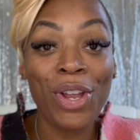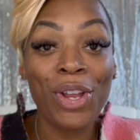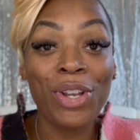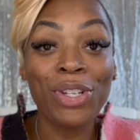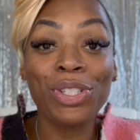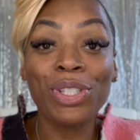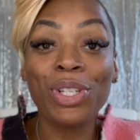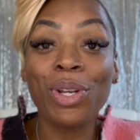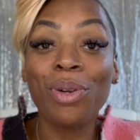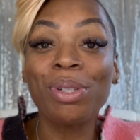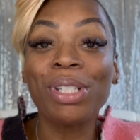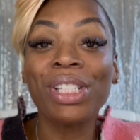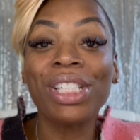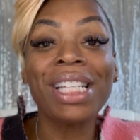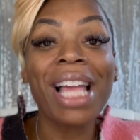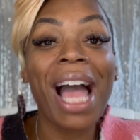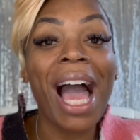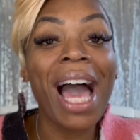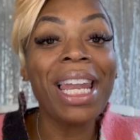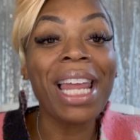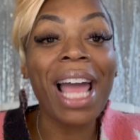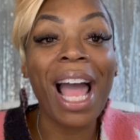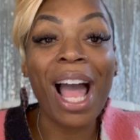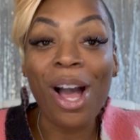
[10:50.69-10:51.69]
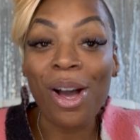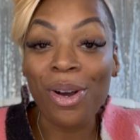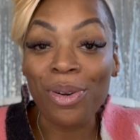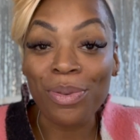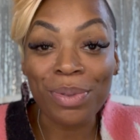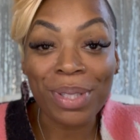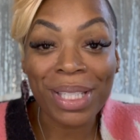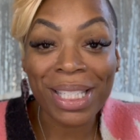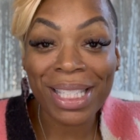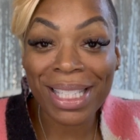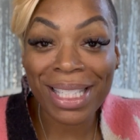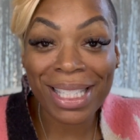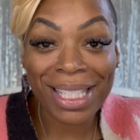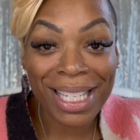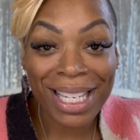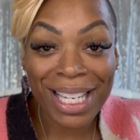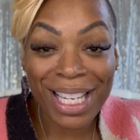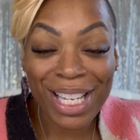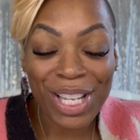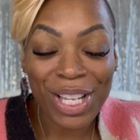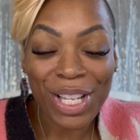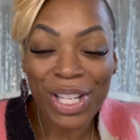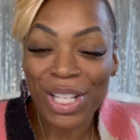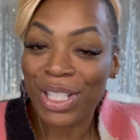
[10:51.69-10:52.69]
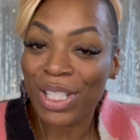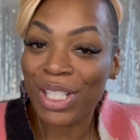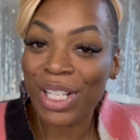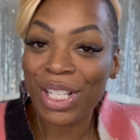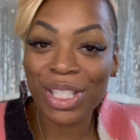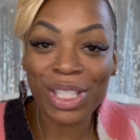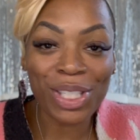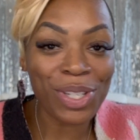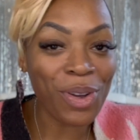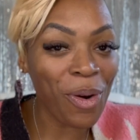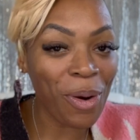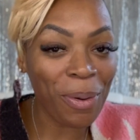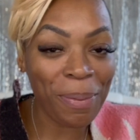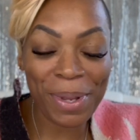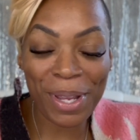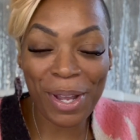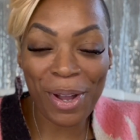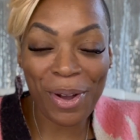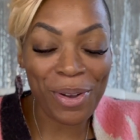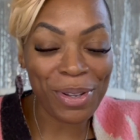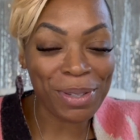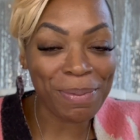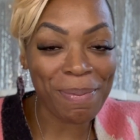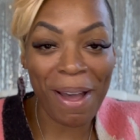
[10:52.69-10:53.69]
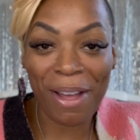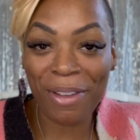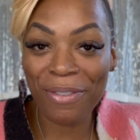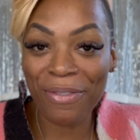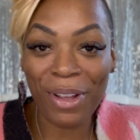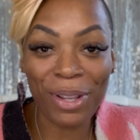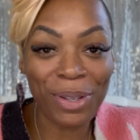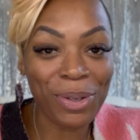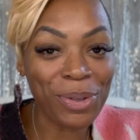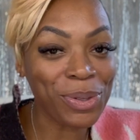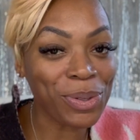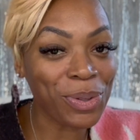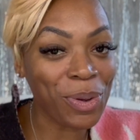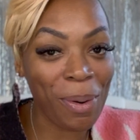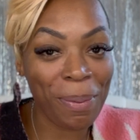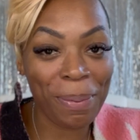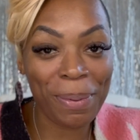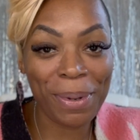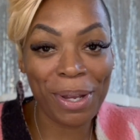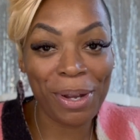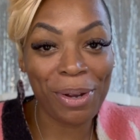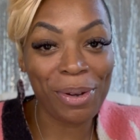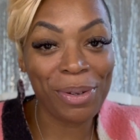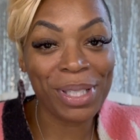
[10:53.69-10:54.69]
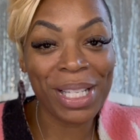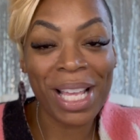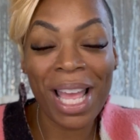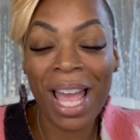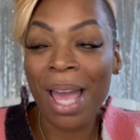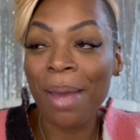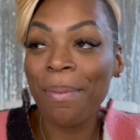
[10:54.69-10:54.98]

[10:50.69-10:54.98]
So, shout outs to Scorpios, my fellow Scorpios,